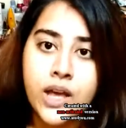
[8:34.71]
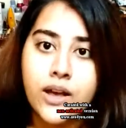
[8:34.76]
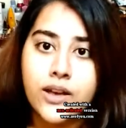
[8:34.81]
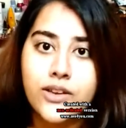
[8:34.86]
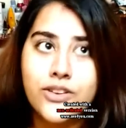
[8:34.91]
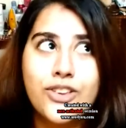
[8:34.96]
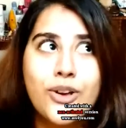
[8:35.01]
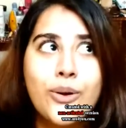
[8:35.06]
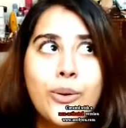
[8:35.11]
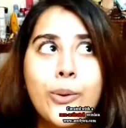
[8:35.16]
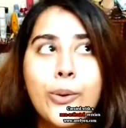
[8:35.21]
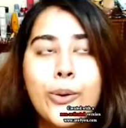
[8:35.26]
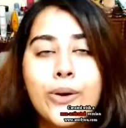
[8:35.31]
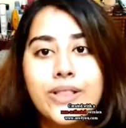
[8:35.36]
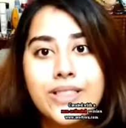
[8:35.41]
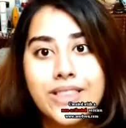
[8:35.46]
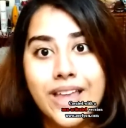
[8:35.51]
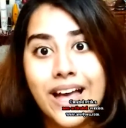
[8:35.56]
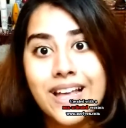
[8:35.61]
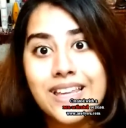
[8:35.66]
So
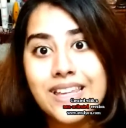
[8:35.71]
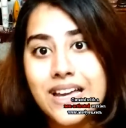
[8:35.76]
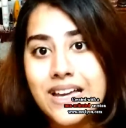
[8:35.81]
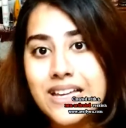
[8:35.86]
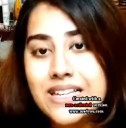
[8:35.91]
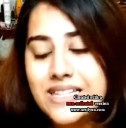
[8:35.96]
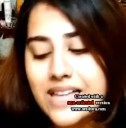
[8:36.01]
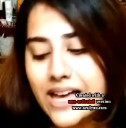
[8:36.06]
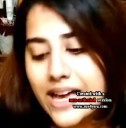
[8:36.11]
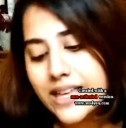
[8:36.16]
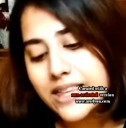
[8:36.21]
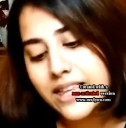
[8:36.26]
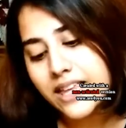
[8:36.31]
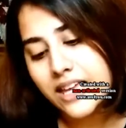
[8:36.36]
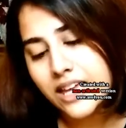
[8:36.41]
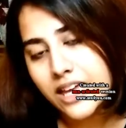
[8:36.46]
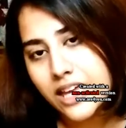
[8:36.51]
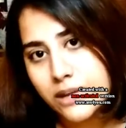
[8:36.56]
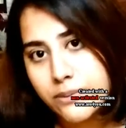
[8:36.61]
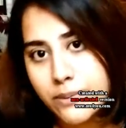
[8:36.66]
that is, I
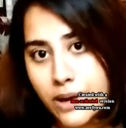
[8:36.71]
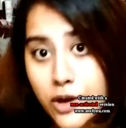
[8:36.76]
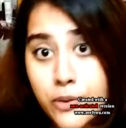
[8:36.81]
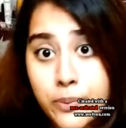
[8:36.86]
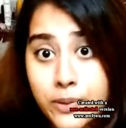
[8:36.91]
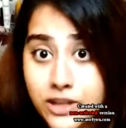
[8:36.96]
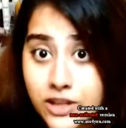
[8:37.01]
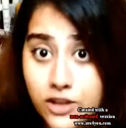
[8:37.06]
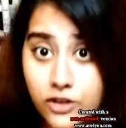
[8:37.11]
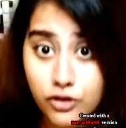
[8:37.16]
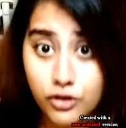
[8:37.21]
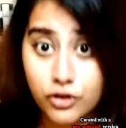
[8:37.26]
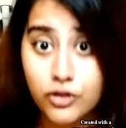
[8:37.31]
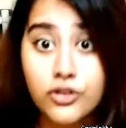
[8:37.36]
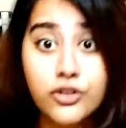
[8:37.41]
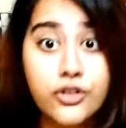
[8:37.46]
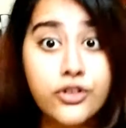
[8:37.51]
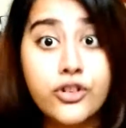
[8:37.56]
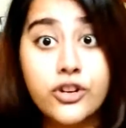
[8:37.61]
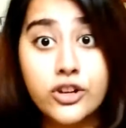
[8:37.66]
think, in my opinion,
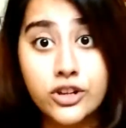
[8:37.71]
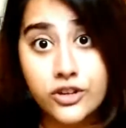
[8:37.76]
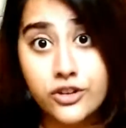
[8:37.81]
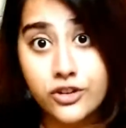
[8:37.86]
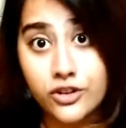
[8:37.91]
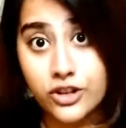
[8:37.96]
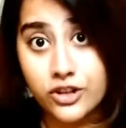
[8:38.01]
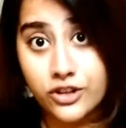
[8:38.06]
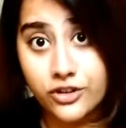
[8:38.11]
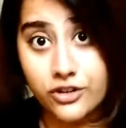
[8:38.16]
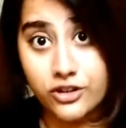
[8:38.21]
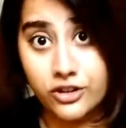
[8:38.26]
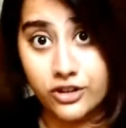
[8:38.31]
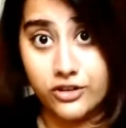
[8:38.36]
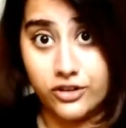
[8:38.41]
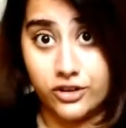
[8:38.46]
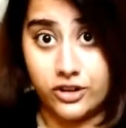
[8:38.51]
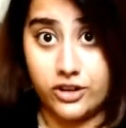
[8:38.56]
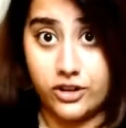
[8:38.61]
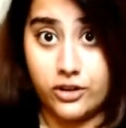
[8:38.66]
really, really, really,
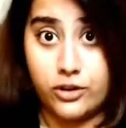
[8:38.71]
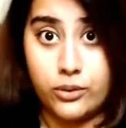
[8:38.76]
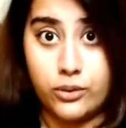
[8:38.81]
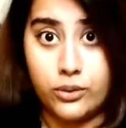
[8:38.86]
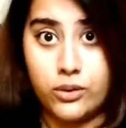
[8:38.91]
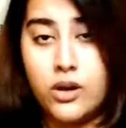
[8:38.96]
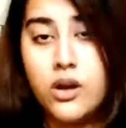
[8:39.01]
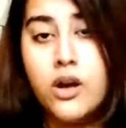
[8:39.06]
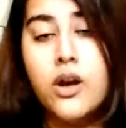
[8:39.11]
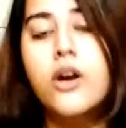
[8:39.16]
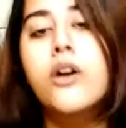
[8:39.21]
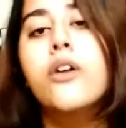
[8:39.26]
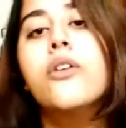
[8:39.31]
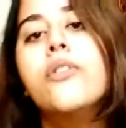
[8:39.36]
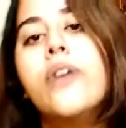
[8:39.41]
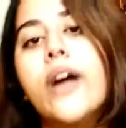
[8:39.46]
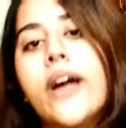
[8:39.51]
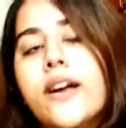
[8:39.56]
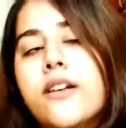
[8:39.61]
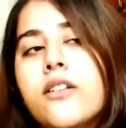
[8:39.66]
really cool.
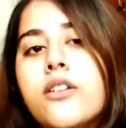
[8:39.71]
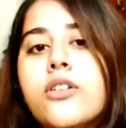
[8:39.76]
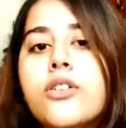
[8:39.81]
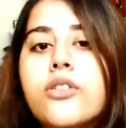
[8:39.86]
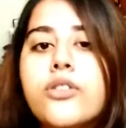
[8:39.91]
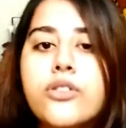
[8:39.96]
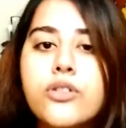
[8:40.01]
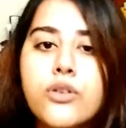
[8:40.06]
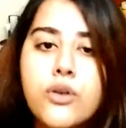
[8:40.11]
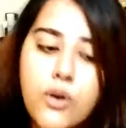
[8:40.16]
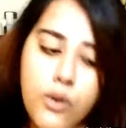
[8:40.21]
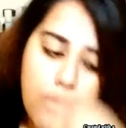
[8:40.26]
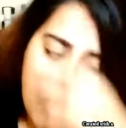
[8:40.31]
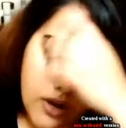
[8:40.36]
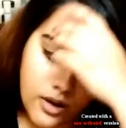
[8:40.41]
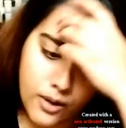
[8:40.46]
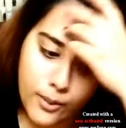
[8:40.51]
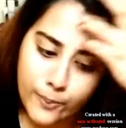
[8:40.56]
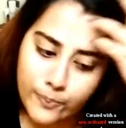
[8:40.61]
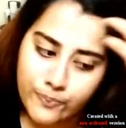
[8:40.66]
Right, so
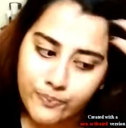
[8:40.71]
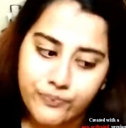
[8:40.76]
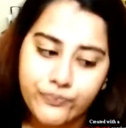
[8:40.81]
um,